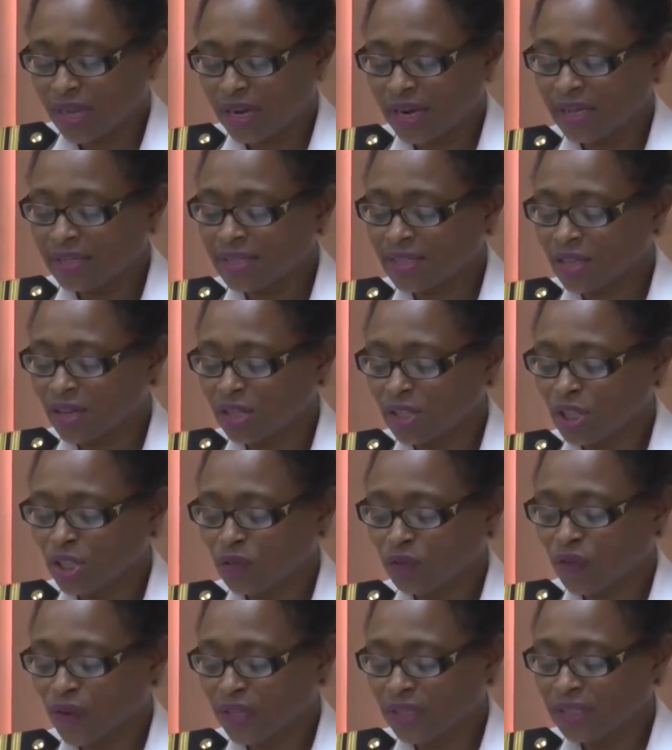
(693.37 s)
and as
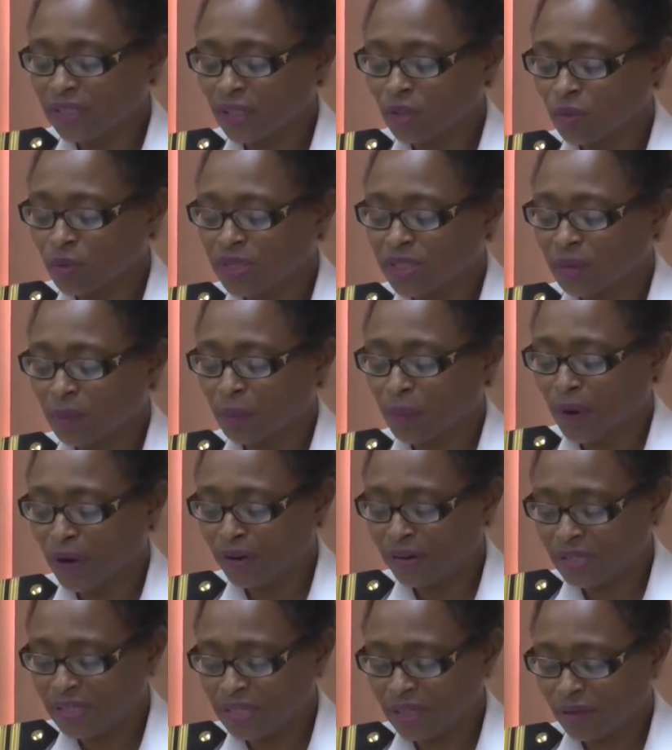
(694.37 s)
such felt it was
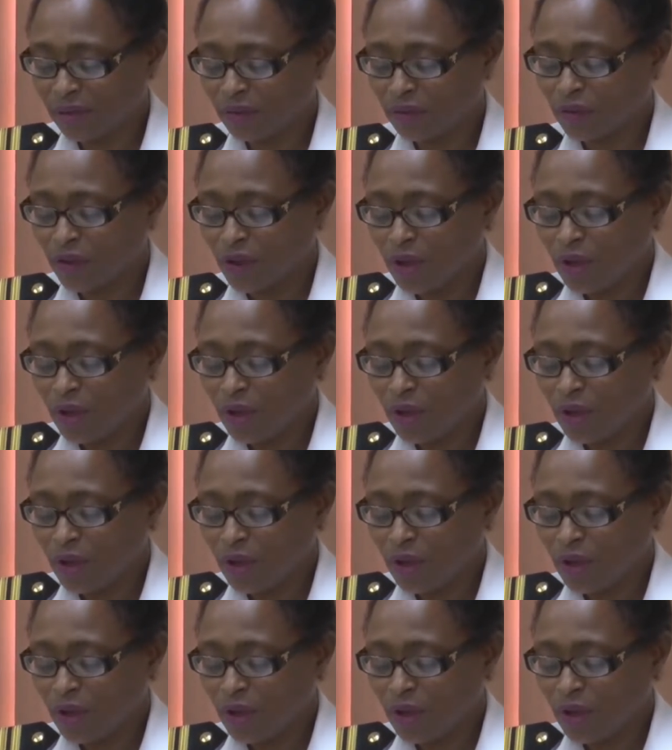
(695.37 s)
imperative